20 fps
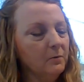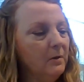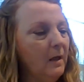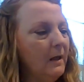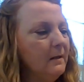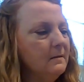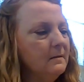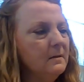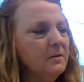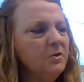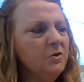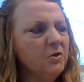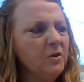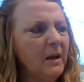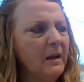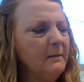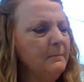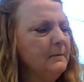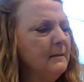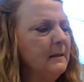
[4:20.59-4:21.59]
Lots of
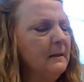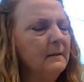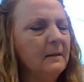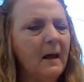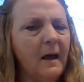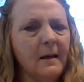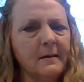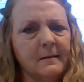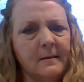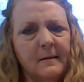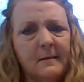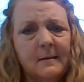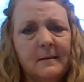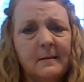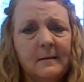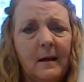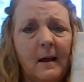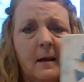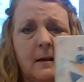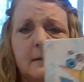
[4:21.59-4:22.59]
shapes and lines and
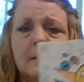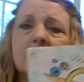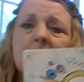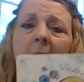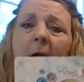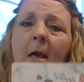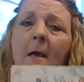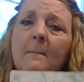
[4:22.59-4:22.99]
designs